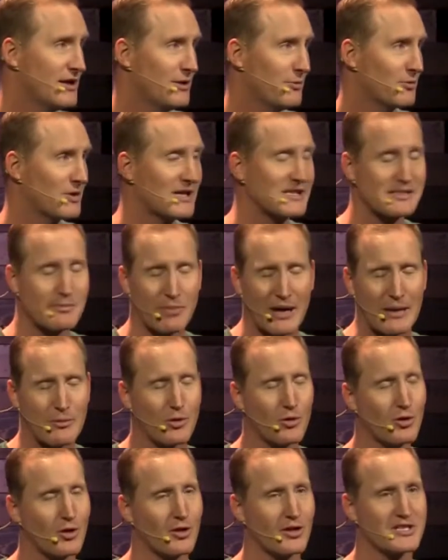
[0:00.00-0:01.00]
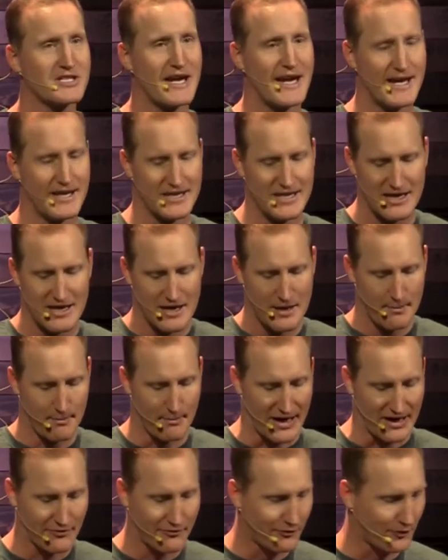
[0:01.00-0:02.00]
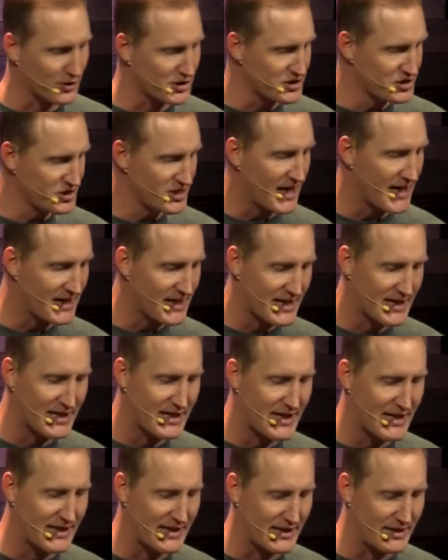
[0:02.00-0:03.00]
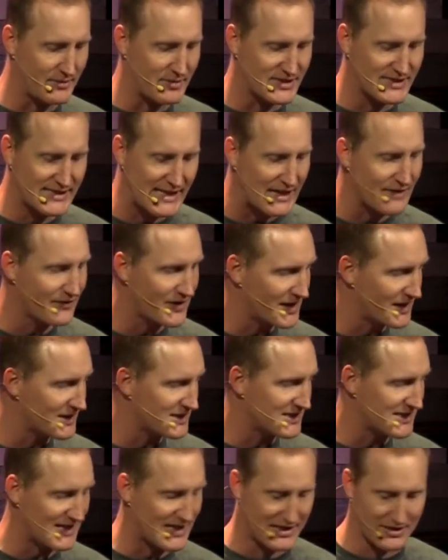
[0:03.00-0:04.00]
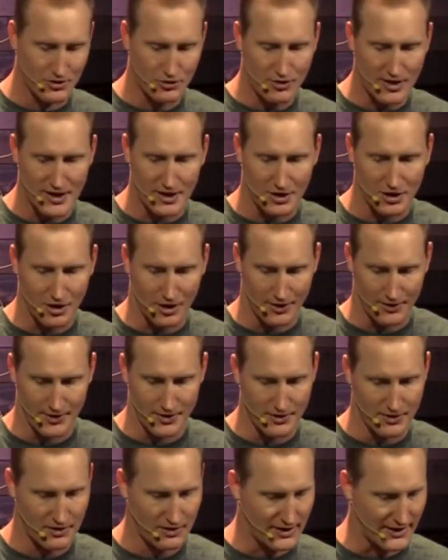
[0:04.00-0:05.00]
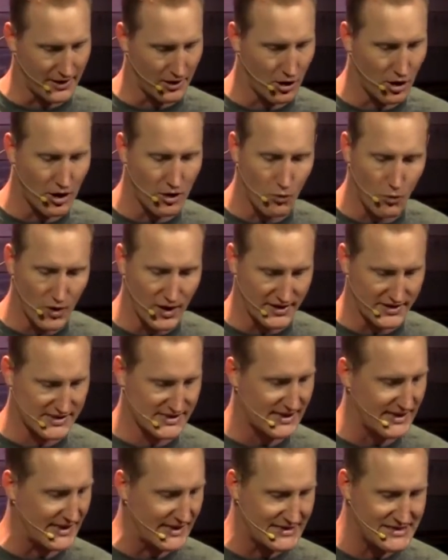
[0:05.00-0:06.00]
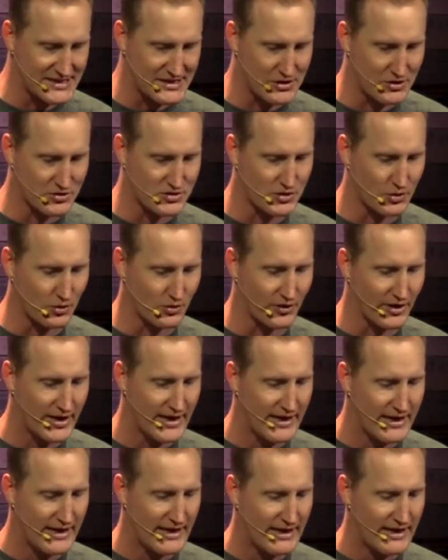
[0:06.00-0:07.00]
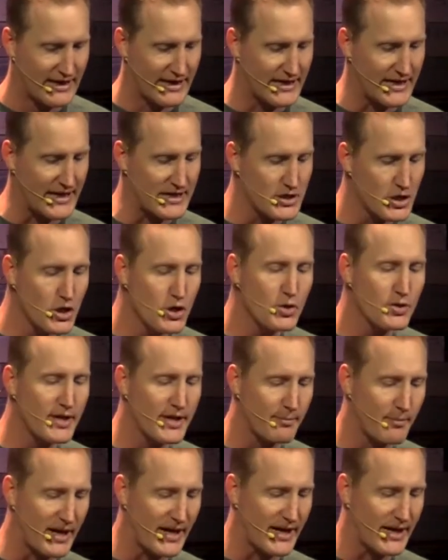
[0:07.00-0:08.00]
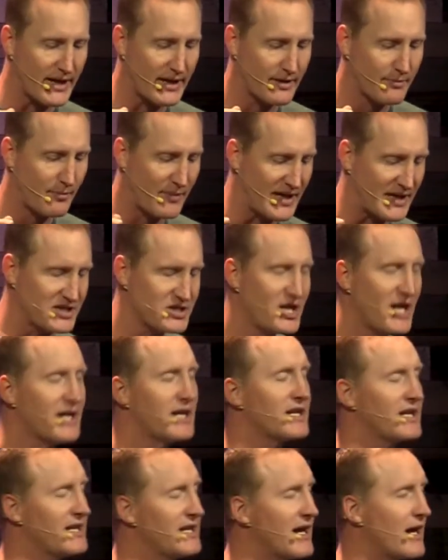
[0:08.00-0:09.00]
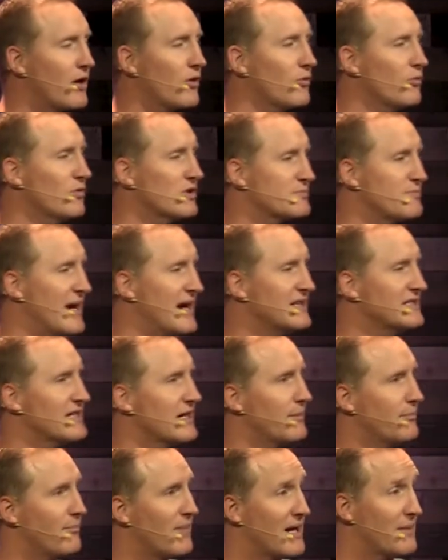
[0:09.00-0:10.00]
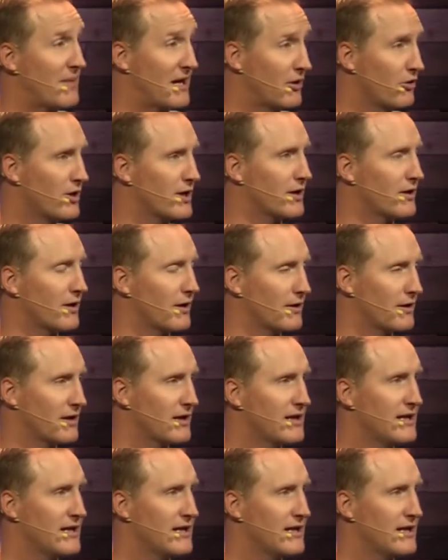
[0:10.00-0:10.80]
When I was in Bible college, I had my first checking and savings and credit card, like all at once. I 18 years old. And I knew that my checking account was backed up by my credit card.